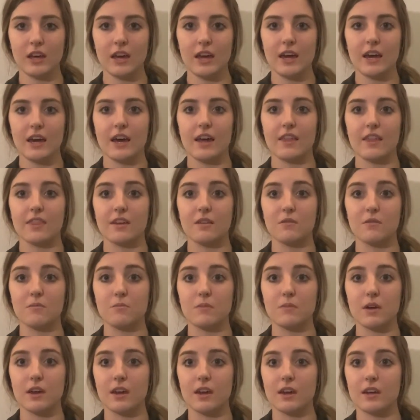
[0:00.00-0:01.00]
And then
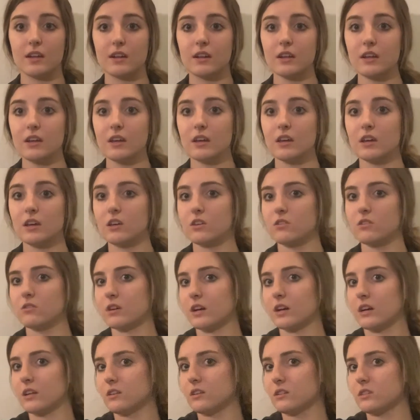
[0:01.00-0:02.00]
man, you
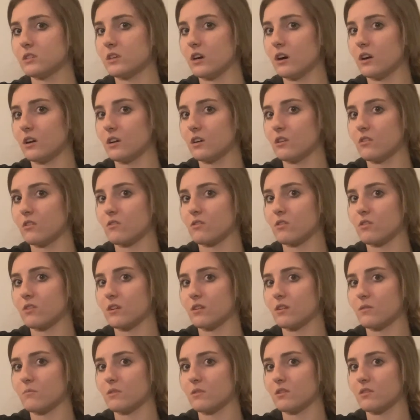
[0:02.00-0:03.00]
kind of tuck your
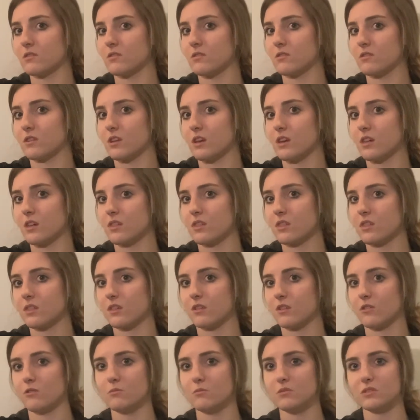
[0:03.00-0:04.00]
thumb underneath,
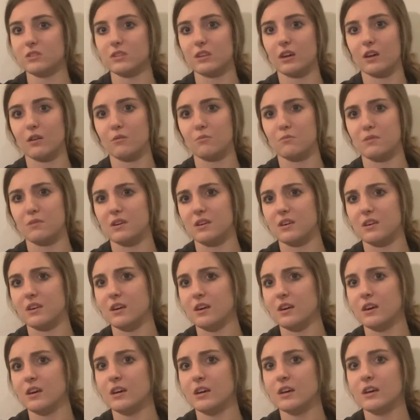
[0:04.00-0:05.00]
almost like a B.
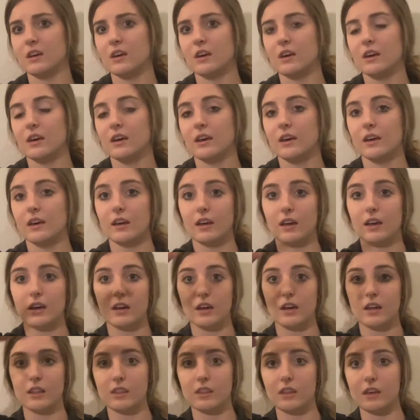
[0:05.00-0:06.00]

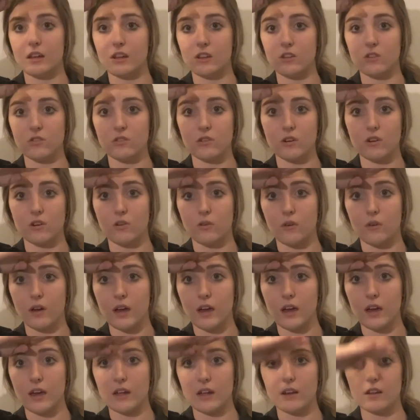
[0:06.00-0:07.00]
And then you go
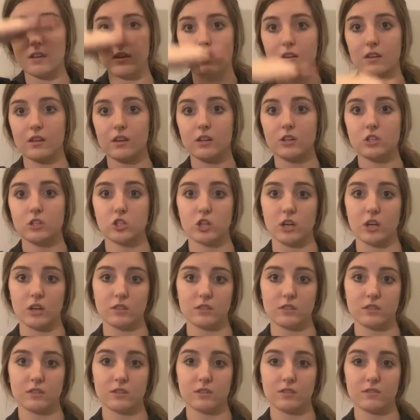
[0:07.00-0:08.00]
head,
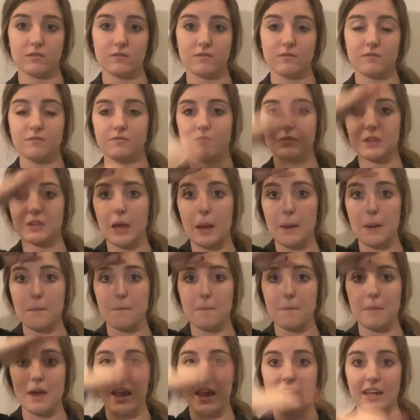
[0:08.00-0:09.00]
chest.
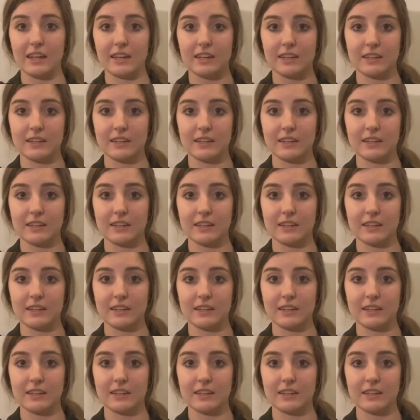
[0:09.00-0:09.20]
Man.